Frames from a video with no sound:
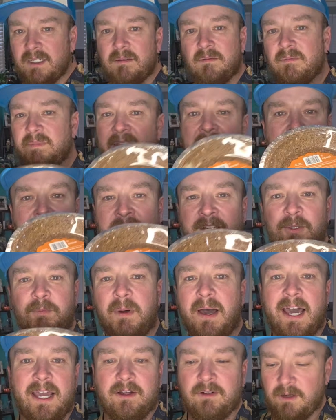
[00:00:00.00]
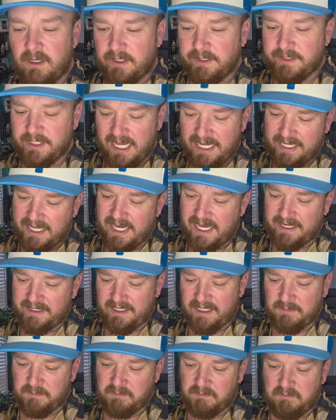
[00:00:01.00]
9-inch pie crust. I got
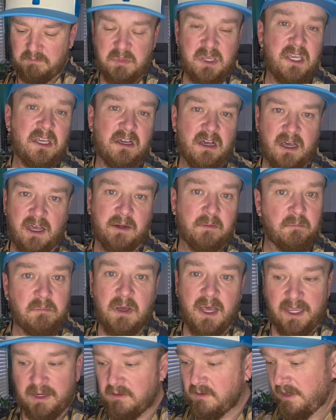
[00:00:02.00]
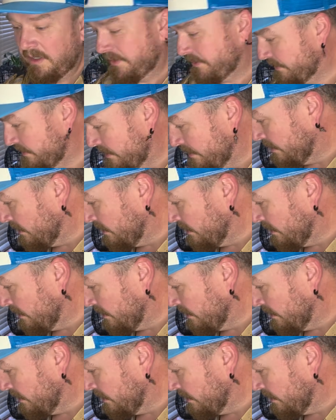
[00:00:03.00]
a pecan pie crust.